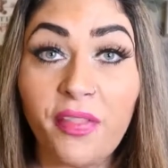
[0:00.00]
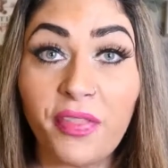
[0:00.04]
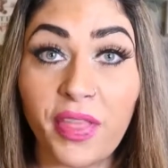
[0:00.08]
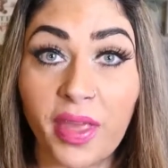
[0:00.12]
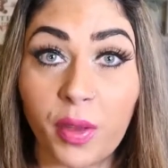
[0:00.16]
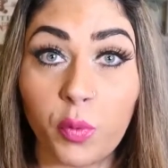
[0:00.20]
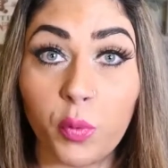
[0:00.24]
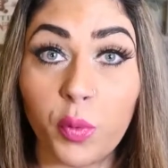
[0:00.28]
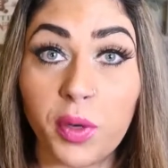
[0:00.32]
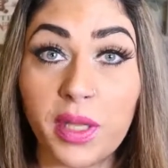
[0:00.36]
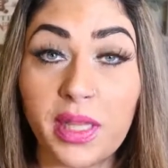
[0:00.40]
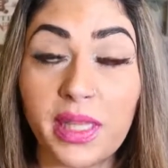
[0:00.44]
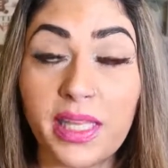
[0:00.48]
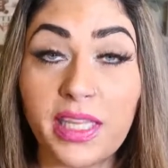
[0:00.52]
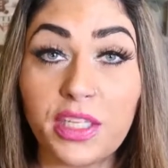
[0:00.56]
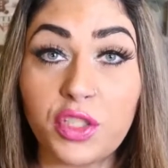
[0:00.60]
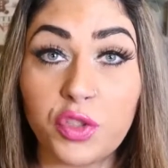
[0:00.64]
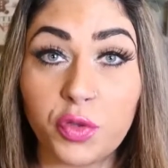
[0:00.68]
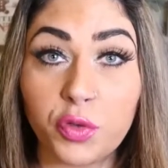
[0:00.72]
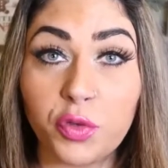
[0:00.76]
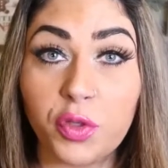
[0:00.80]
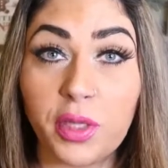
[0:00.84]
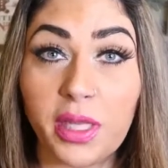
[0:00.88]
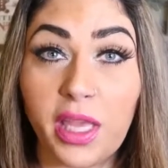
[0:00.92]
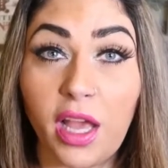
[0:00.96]
They really,
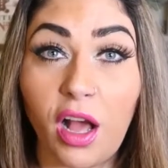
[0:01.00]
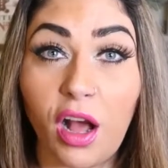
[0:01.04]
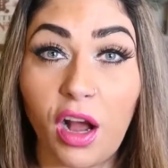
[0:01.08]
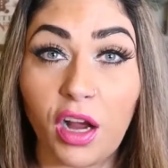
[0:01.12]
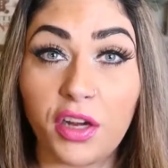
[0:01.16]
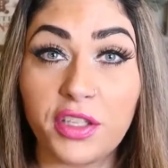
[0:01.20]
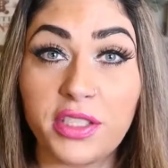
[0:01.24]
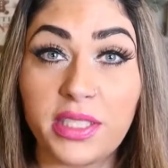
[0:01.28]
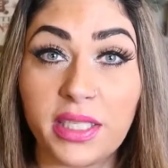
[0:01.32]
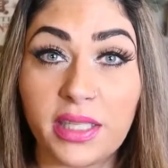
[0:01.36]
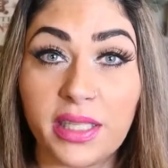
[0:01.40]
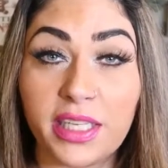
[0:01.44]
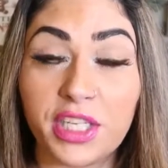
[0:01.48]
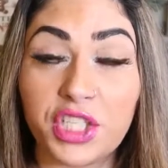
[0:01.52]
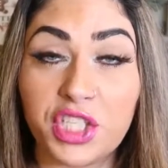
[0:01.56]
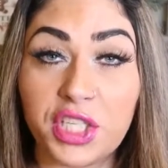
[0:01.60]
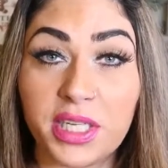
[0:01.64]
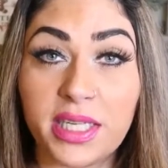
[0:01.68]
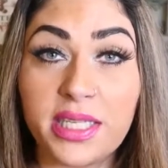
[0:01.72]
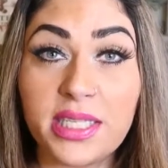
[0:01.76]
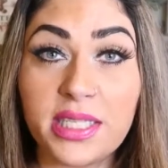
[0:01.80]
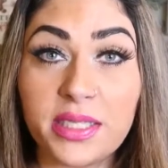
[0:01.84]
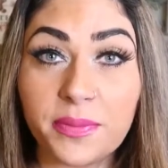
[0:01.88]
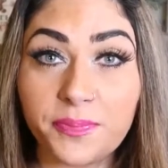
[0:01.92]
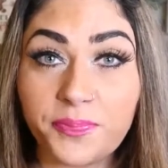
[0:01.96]
truly are
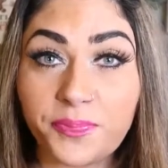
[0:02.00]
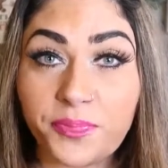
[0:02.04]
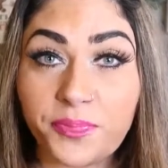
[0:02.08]
delicious.